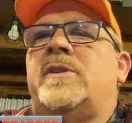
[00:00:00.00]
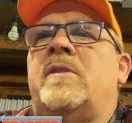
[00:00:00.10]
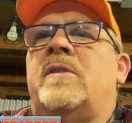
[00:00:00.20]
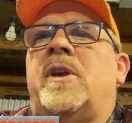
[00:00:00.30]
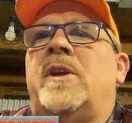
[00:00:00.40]

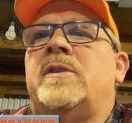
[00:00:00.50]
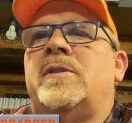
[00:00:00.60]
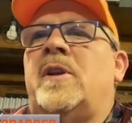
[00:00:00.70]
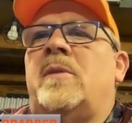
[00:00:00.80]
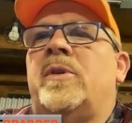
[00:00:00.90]

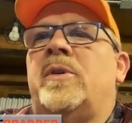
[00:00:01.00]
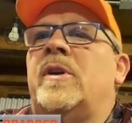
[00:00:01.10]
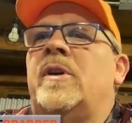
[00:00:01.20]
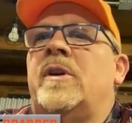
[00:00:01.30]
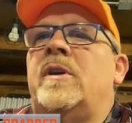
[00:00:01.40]
generations in
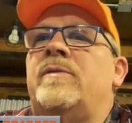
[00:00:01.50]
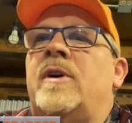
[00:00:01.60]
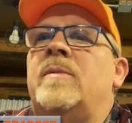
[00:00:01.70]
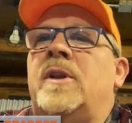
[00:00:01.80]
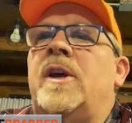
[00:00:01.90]
Alberta here,
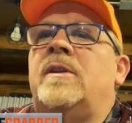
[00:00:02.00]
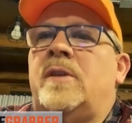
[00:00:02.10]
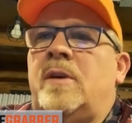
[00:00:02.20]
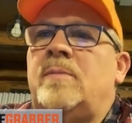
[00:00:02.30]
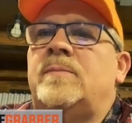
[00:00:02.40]
farming
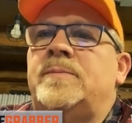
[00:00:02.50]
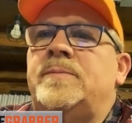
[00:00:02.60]
land. Yeah.